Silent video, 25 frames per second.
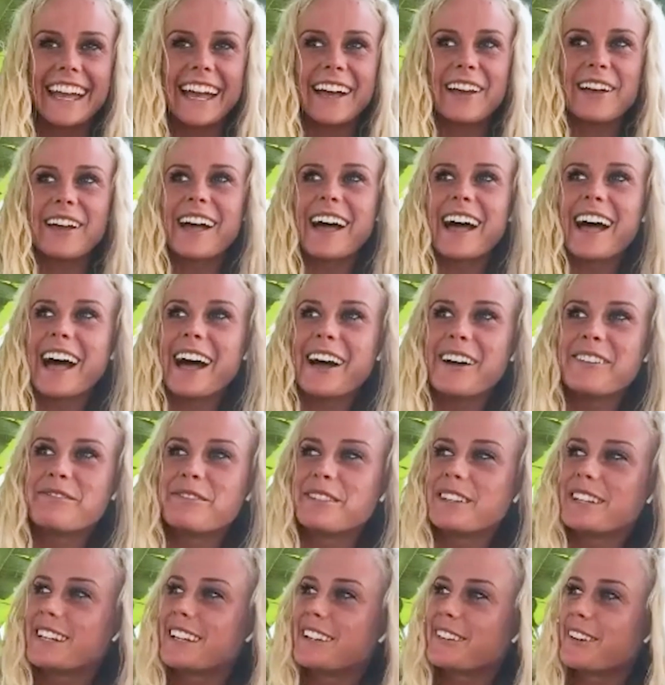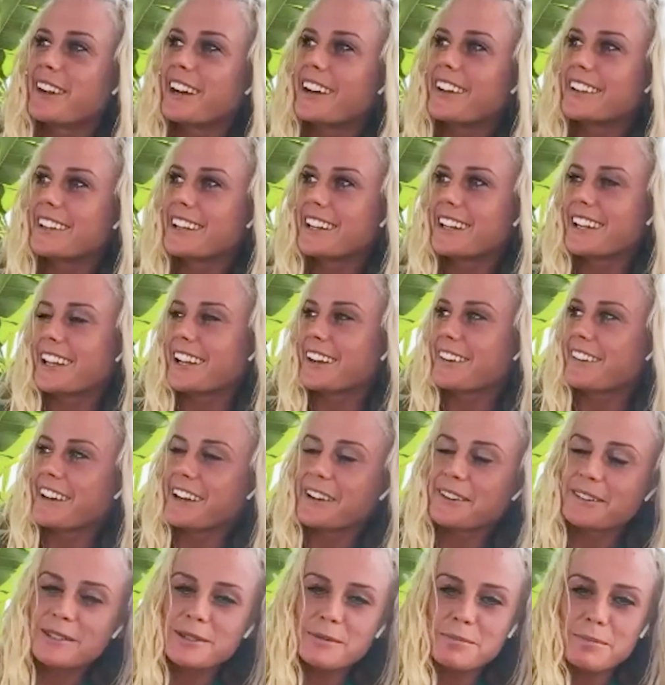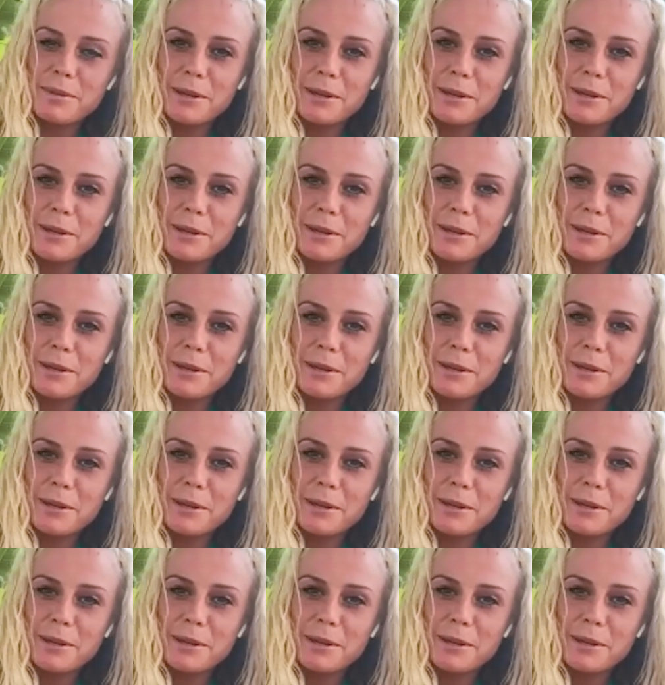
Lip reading: Yeah, I've been around a lot of Irish